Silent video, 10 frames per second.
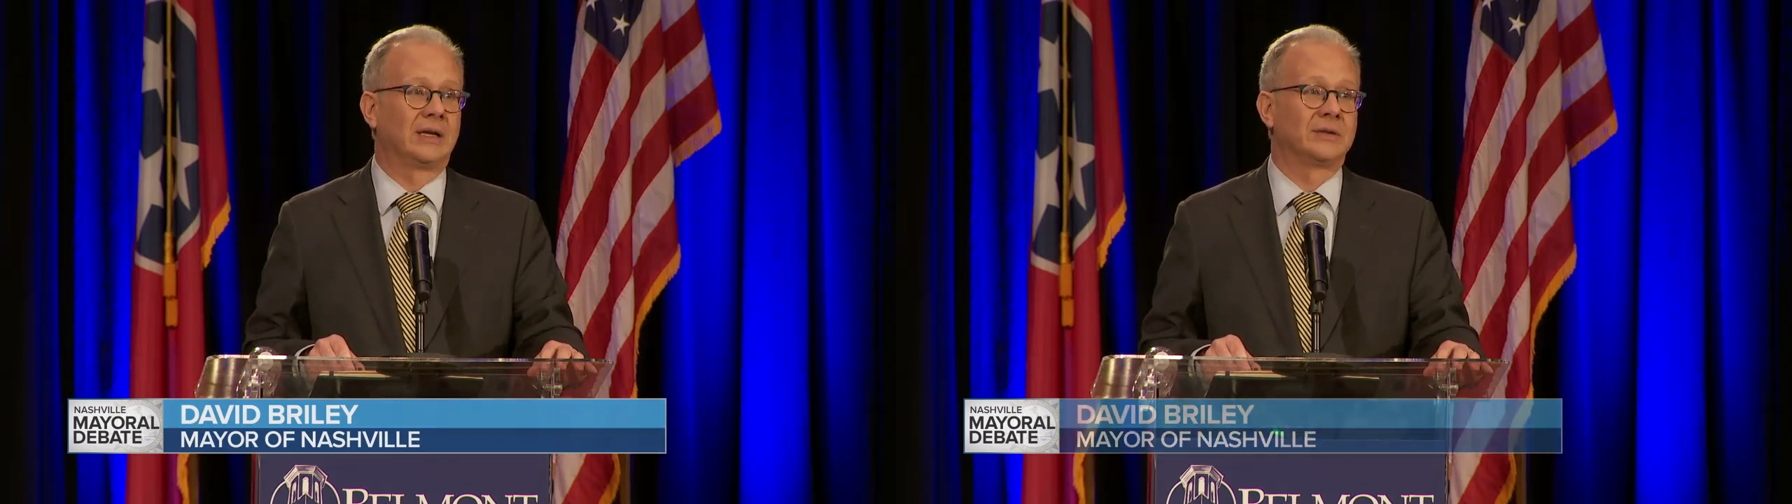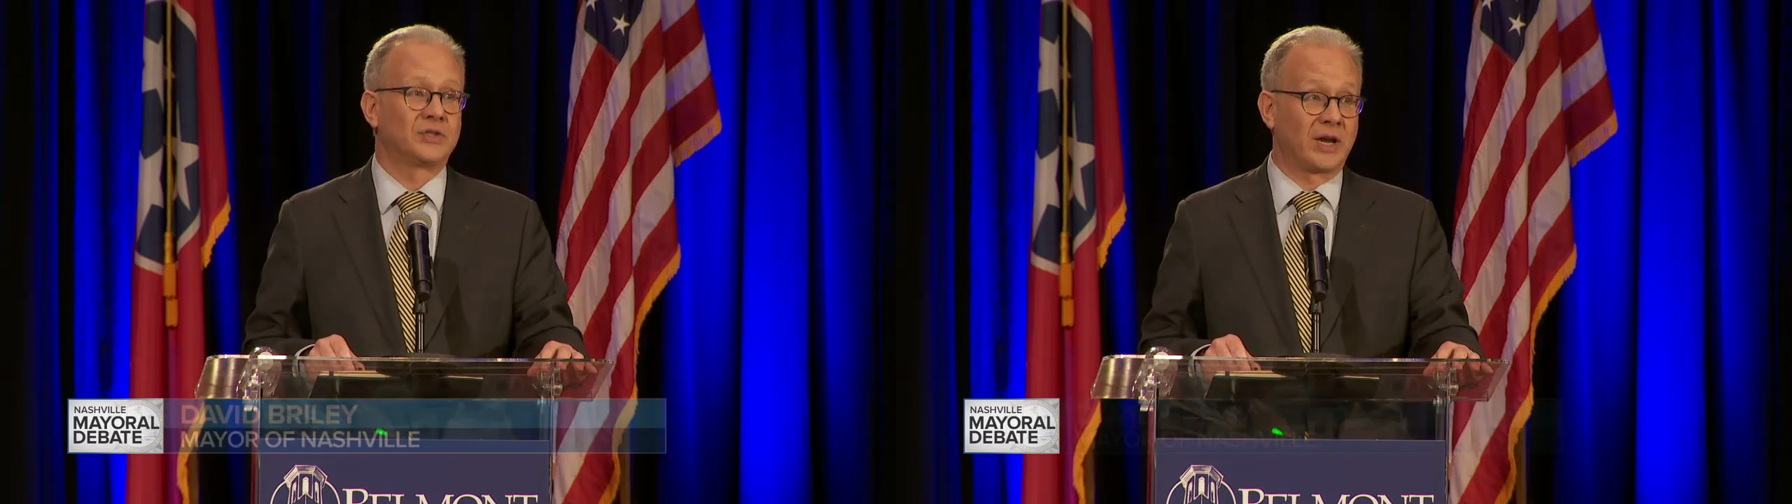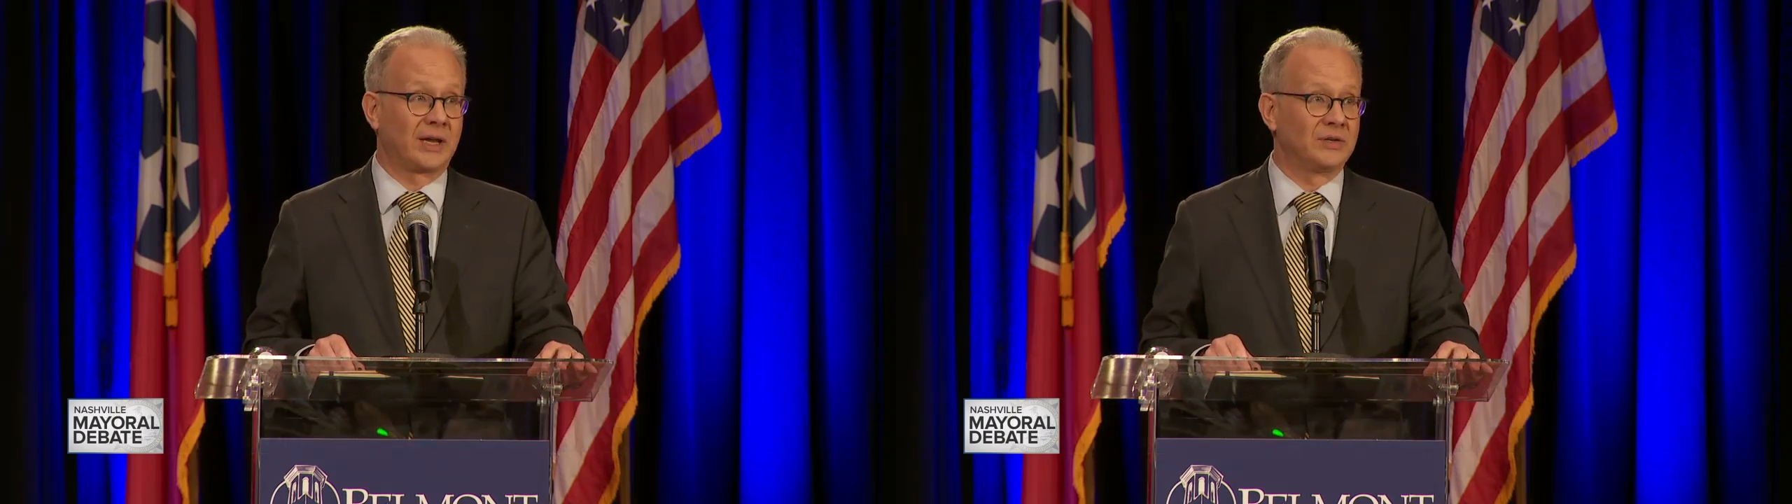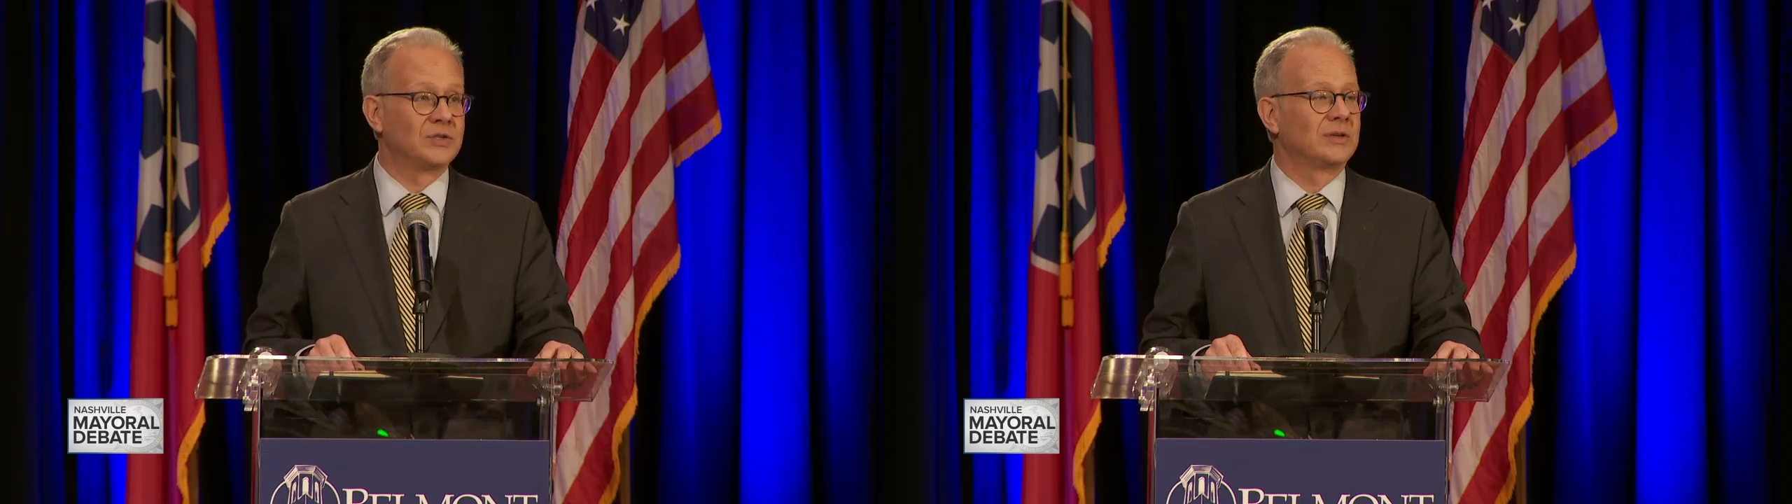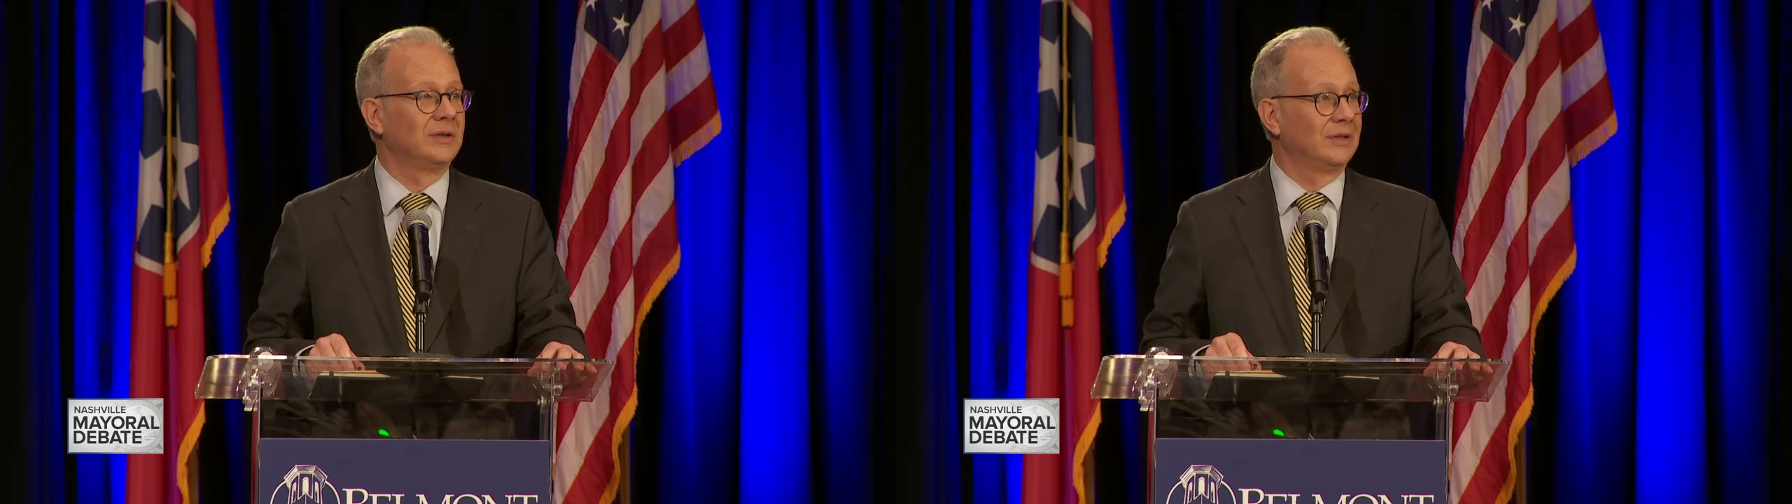change
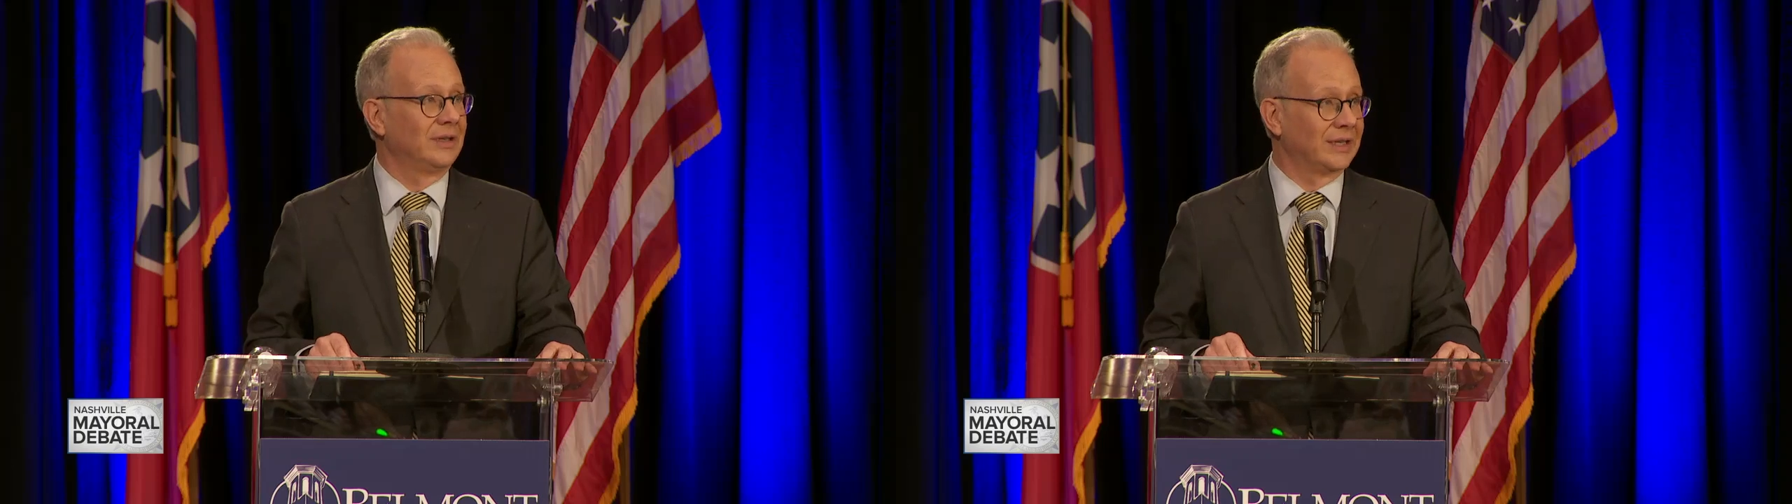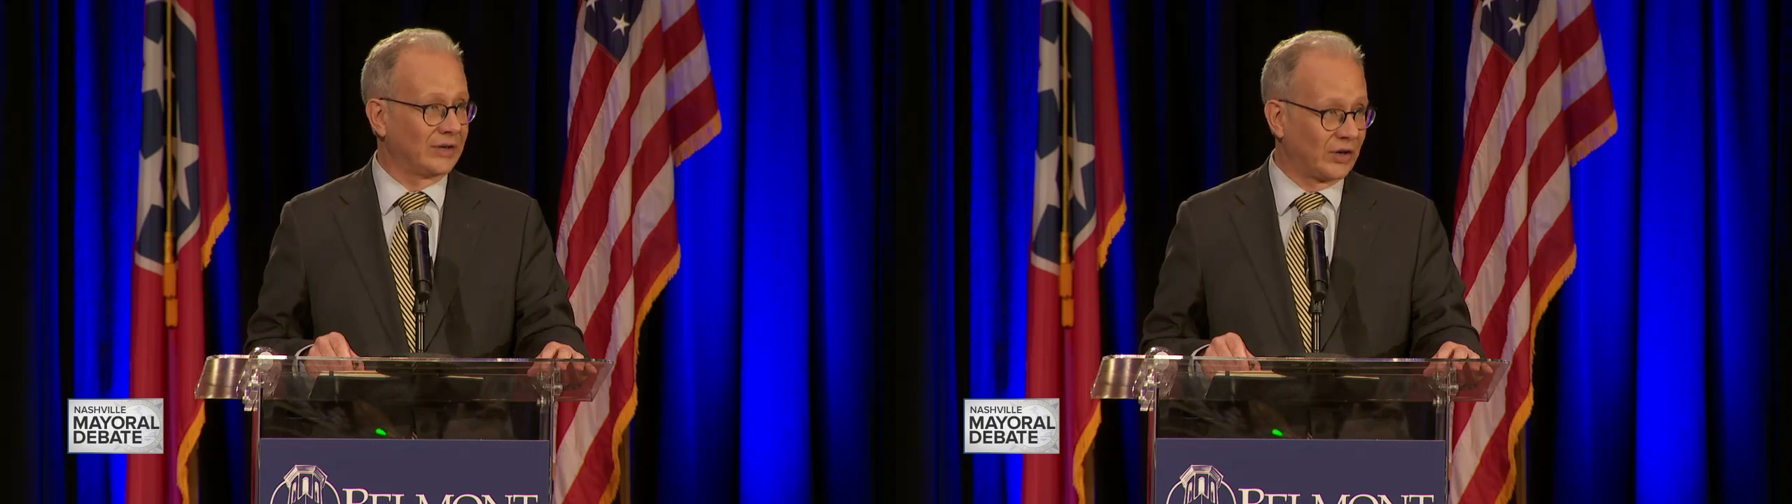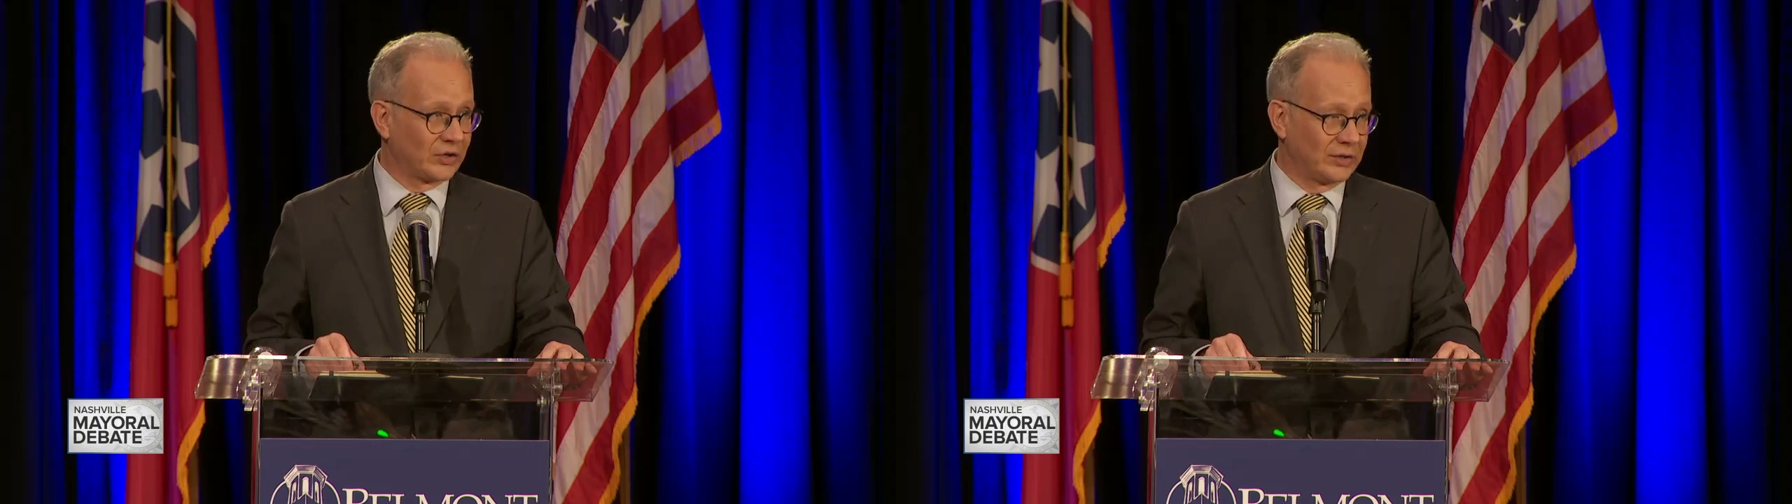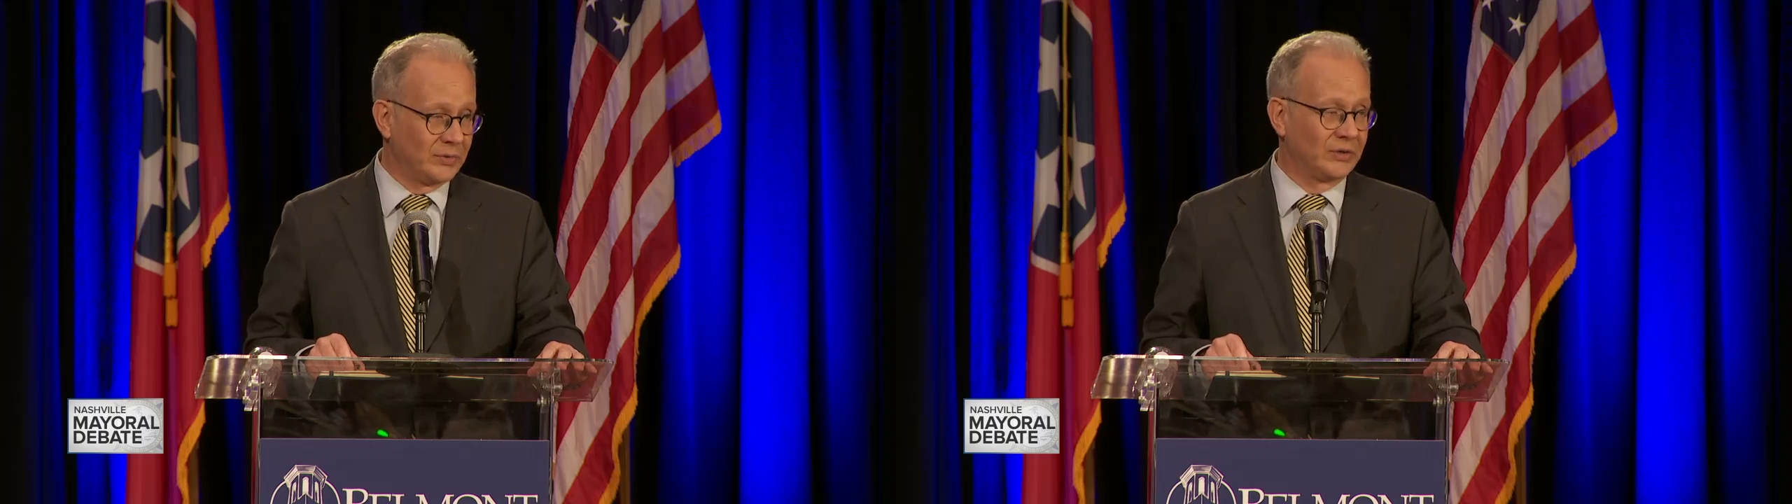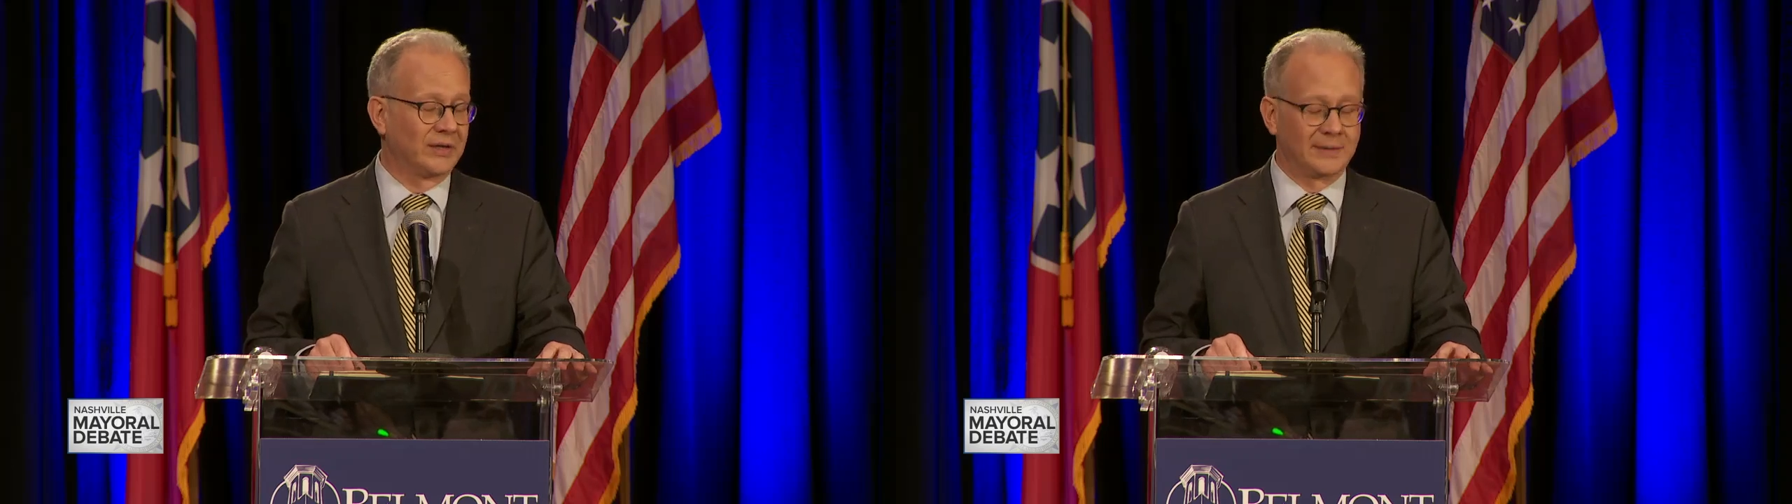in our
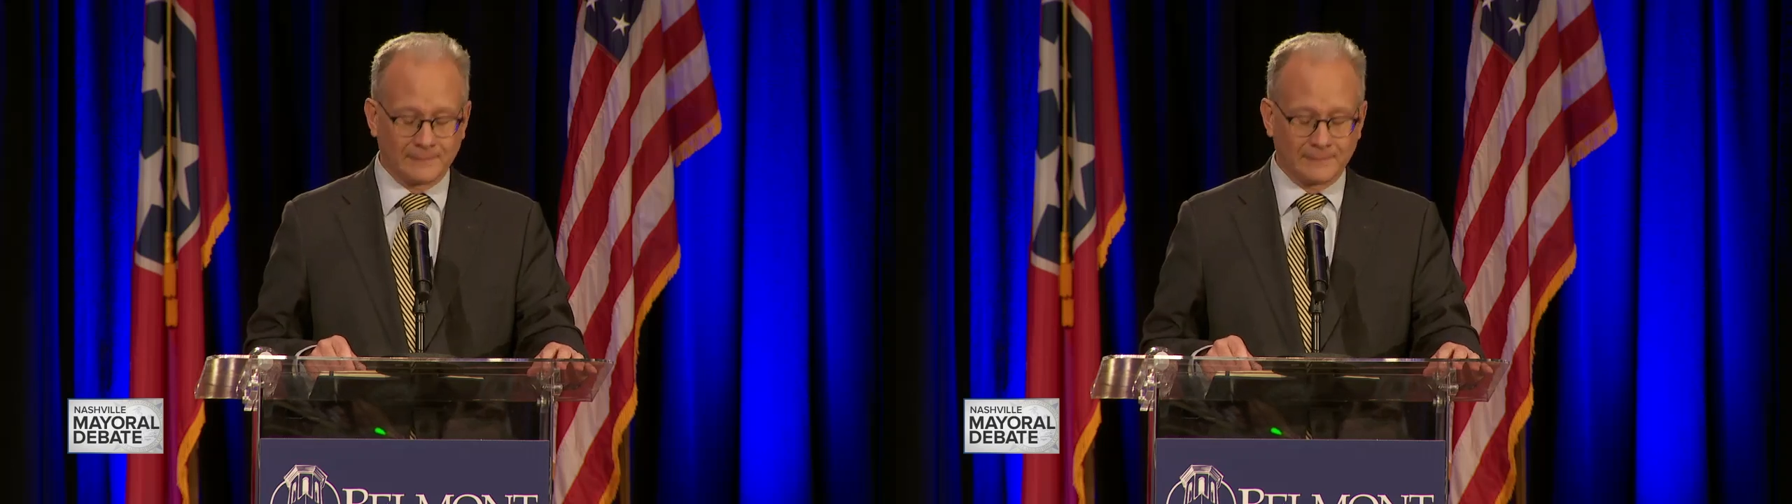community.